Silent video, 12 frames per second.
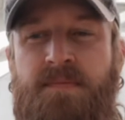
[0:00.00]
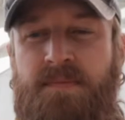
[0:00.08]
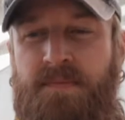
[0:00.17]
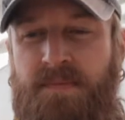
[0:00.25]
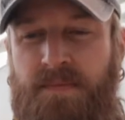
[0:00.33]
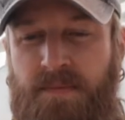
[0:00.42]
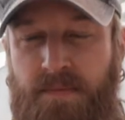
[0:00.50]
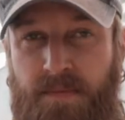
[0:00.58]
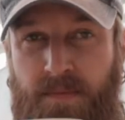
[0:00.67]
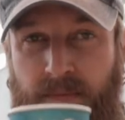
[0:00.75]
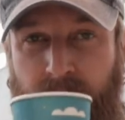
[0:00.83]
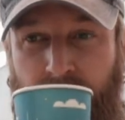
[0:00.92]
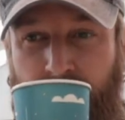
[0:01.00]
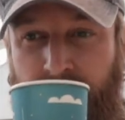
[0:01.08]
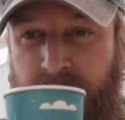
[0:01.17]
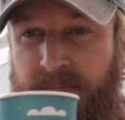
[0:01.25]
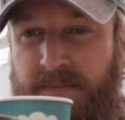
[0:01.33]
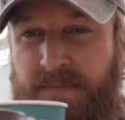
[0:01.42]

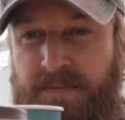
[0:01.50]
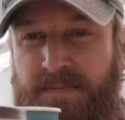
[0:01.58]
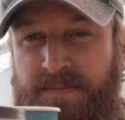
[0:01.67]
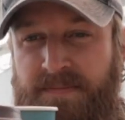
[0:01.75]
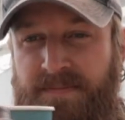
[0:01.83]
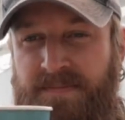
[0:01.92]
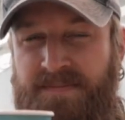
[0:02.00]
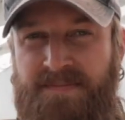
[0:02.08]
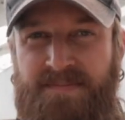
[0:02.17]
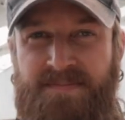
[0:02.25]
[no speech]